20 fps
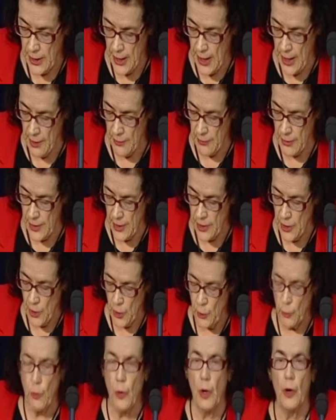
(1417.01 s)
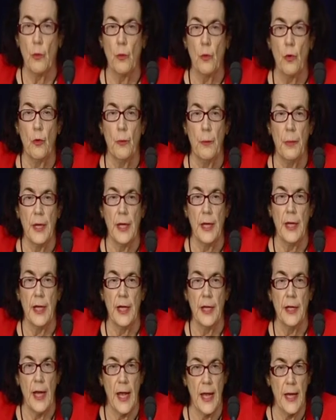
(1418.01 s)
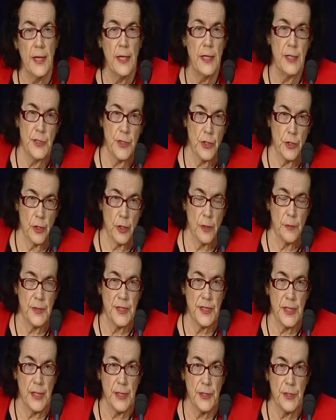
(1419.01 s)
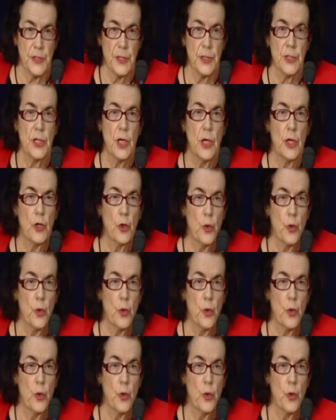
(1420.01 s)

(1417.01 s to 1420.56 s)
carry what will be, in any circumstances,